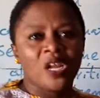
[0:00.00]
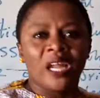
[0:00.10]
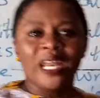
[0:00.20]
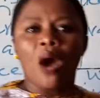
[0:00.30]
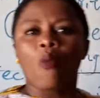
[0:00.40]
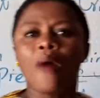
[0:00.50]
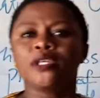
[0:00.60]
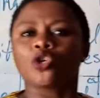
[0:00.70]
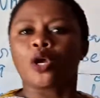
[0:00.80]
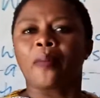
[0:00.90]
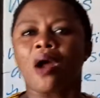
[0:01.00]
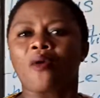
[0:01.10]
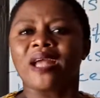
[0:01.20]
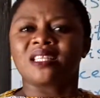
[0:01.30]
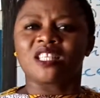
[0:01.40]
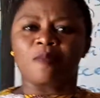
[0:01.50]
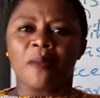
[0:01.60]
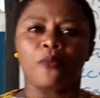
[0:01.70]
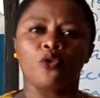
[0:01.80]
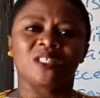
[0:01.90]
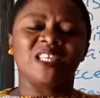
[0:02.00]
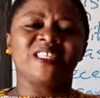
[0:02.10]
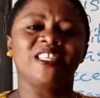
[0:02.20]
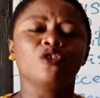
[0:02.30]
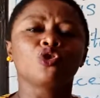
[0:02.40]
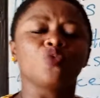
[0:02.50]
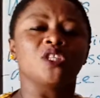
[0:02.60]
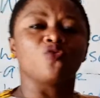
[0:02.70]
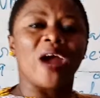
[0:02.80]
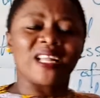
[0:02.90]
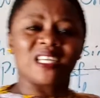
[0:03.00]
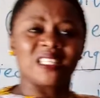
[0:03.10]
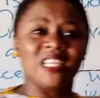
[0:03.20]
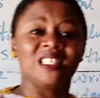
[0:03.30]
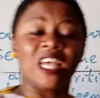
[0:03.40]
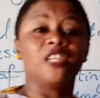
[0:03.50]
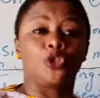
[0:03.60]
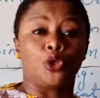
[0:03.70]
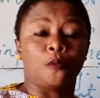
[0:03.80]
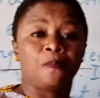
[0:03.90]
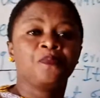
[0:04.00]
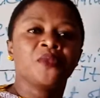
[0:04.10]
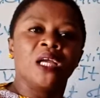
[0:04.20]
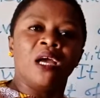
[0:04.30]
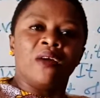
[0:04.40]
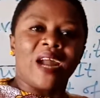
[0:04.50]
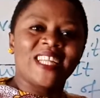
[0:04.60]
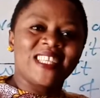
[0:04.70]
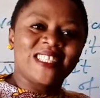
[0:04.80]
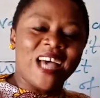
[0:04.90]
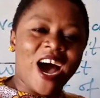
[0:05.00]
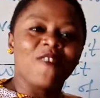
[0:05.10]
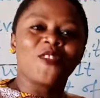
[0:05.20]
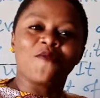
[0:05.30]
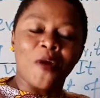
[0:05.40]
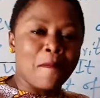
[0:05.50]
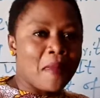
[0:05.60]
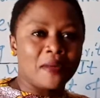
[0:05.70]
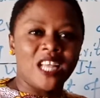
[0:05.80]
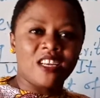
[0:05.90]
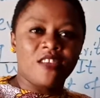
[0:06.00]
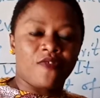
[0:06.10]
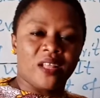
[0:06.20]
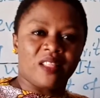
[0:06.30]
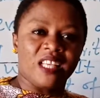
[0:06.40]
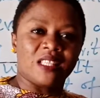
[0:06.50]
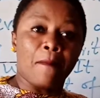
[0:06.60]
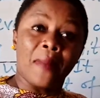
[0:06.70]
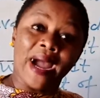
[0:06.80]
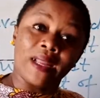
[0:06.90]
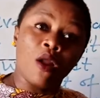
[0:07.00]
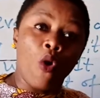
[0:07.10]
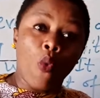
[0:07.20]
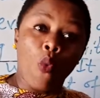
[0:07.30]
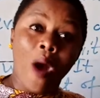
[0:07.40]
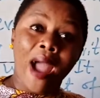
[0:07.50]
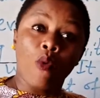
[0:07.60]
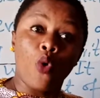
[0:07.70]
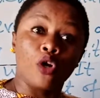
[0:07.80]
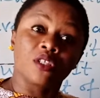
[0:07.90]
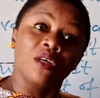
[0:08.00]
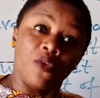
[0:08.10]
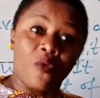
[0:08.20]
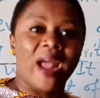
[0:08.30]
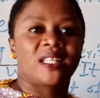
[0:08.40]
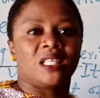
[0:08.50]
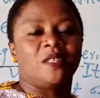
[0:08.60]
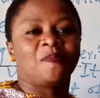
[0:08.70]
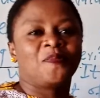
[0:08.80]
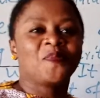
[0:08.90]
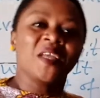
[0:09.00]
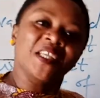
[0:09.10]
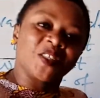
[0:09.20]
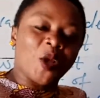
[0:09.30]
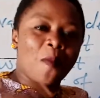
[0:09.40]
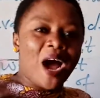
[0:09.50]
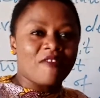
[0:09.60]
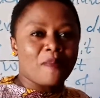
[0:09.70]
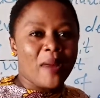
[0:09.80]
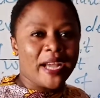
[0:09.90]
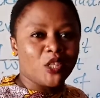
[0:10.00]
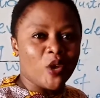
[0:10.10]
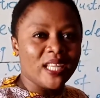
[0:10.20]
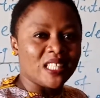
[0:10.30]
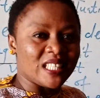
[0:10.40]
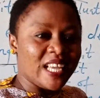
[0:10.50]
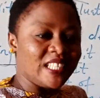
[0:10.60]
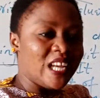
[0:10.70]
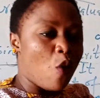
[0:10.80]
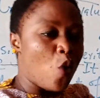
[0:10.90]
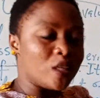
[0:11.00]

Now, when we talk about writer's purpose, it deals with writer's intention. Writers have different things in mind while writing. Some have in mind to entertain their